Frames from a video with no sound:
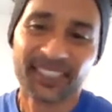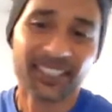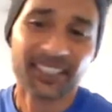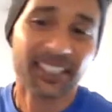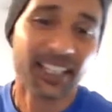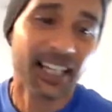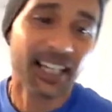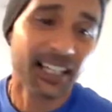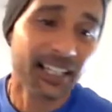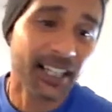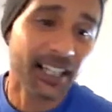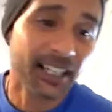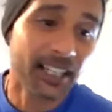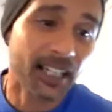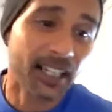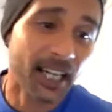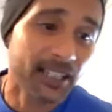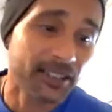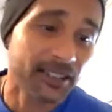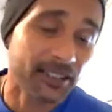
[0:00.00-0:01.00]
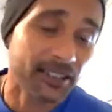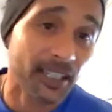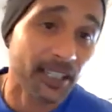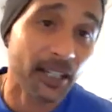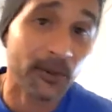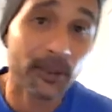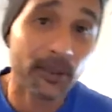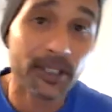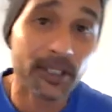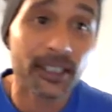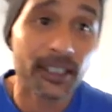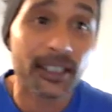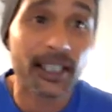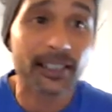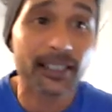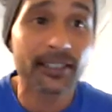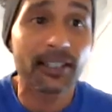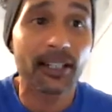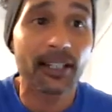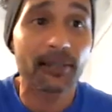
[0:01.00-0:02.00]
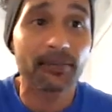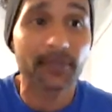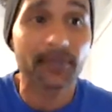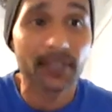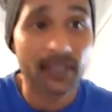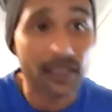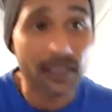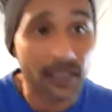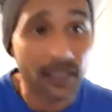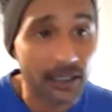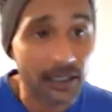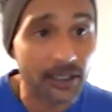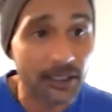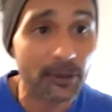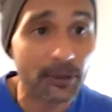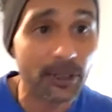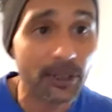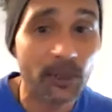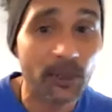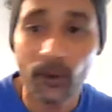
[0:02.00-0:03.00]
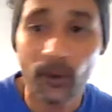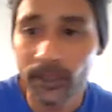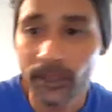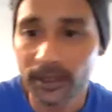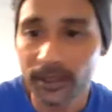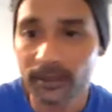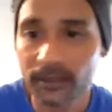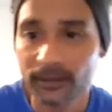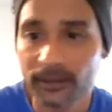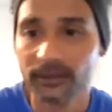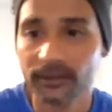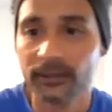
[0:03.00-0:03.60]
Yeah, yeah, we're good. I stopped the recording.